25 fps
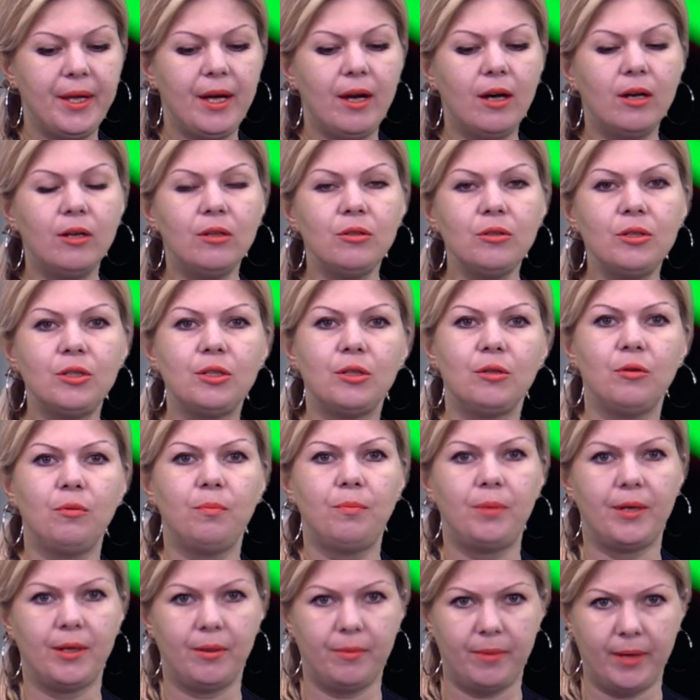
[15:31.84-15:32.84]
also
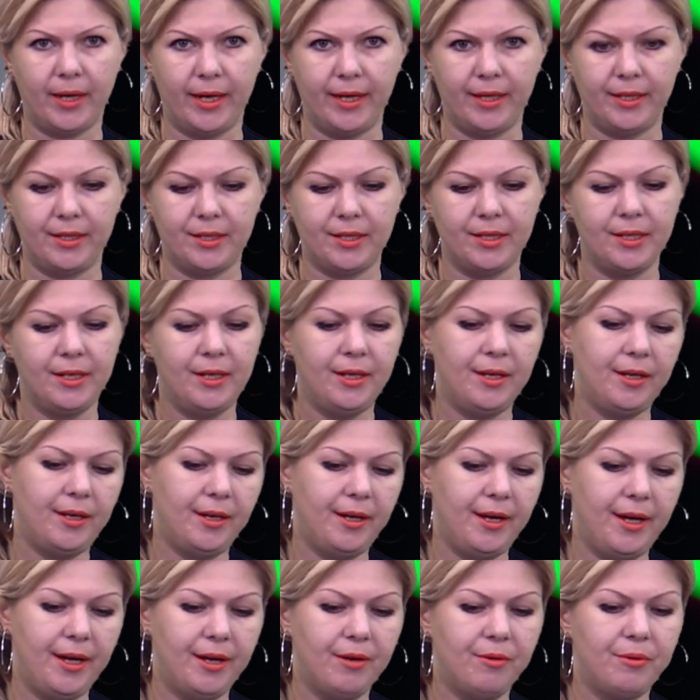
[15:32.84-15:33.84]
provide
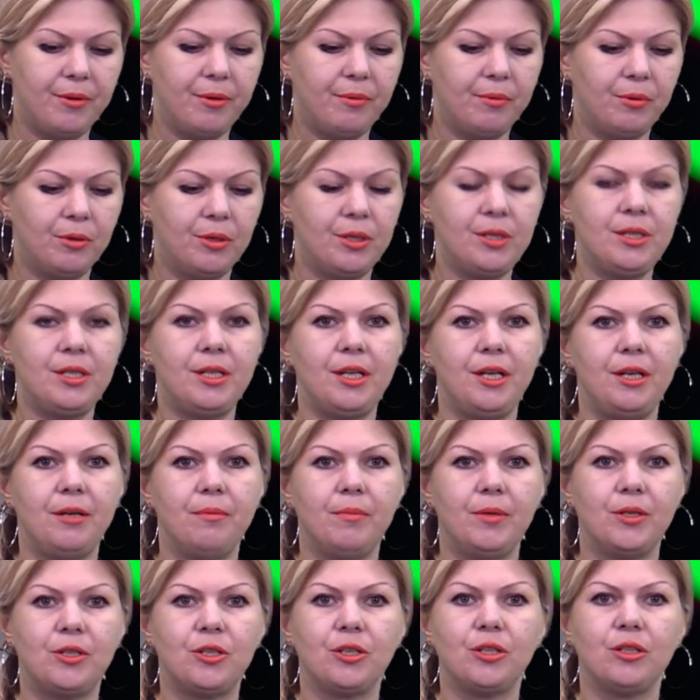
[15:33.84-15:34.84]
a reverse
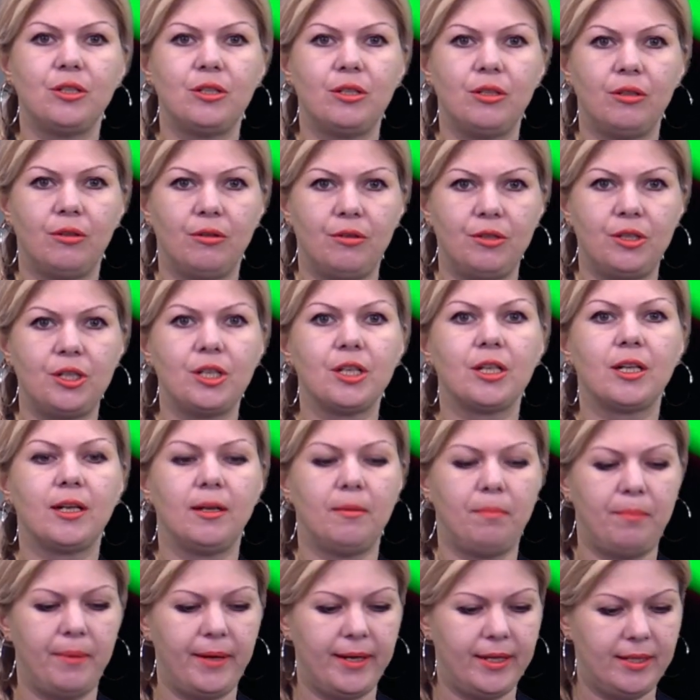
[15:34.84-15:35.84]
image search
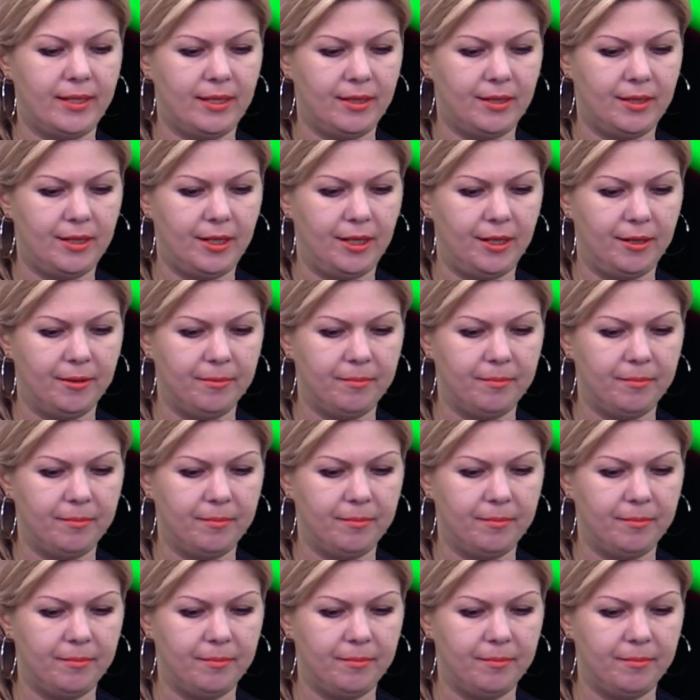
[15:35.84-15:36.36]
capacity.